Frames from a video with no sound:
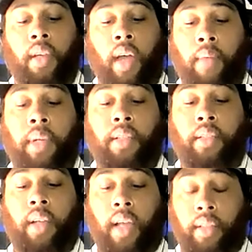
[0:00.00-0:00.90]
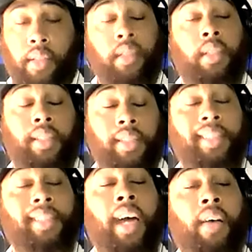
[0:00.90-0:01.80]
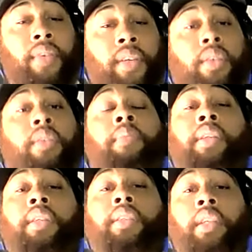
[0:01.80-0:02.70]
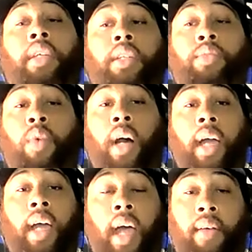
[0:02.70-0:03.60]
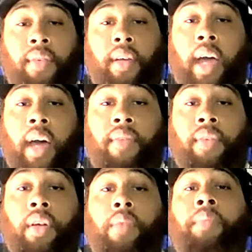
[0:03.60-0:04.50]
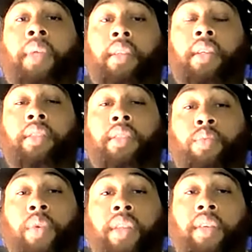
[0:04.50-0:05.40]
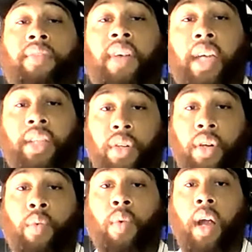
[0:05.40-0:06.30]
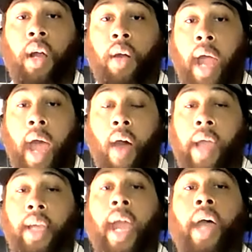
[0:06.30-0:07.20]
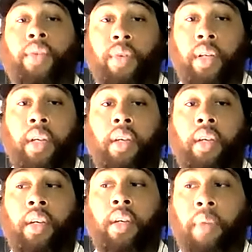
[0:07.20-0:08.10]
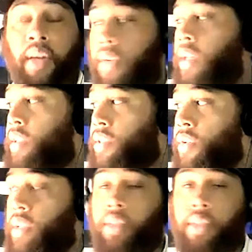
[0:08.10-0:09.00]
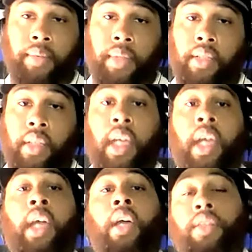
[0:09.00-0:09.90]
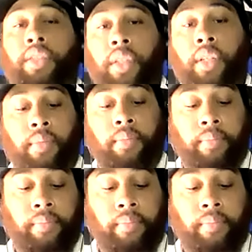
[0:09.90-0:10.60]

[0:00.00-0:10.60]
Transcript: I'm not This is how I feel, but this is why I feel how I feel. And this is what the facts are, where how I gathered my feelings on this subject. So